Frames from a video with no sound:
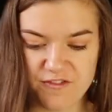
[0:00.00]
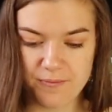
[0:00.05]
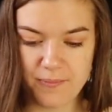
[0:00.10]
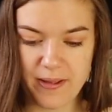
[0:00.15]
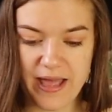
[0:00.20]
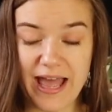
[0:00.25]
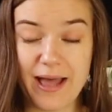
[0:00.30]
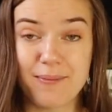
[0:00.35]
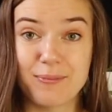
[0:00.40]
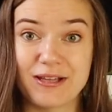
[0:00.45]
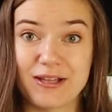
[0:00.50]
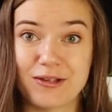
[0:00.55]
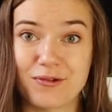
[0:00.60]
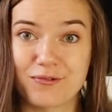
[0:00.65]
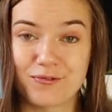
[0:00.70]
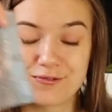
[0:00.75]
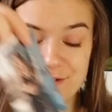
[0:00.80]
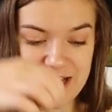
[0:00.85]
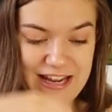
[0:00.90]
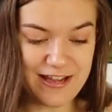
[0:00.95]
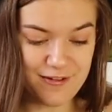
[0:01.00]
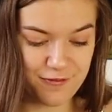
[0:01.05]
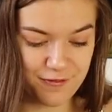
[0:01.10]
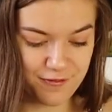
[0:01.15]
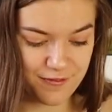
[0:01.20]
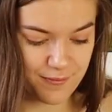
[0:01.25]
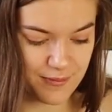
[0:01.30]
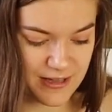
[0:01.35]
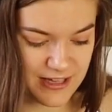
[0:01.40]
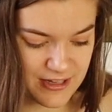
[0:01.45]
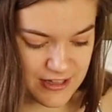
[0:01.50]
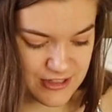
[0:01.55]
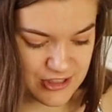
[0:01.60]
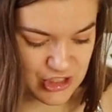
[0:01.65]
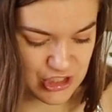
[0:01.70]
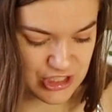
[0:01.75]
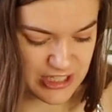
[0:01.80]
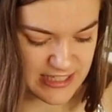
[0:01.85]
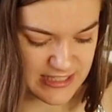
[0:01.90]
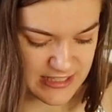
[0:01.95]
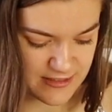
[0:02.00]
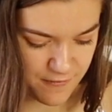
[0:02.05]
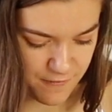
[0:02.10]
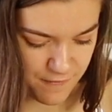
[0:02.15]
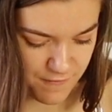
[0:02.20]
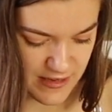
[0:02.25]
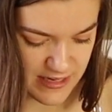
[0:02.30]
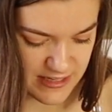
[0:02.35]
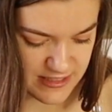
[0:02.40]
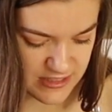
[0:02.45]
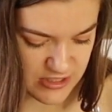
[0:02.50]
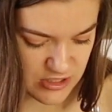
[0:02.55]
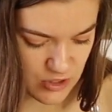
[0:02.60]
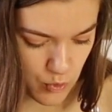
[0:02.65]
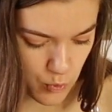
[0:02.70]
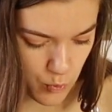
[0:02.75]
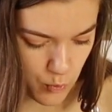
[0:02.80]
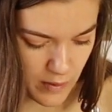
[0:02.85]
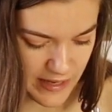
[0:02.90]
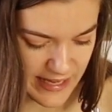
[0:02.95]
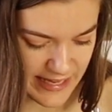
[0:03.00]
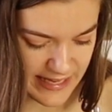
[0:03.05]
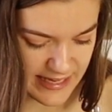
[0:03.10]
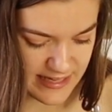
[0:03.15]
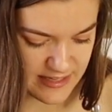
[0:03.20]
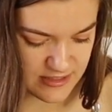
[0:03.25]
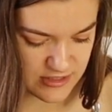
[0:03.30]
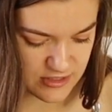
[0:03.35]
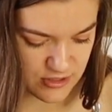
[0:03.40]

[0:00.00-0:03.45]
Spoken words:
of Pamela Reif because she is a fitness queen,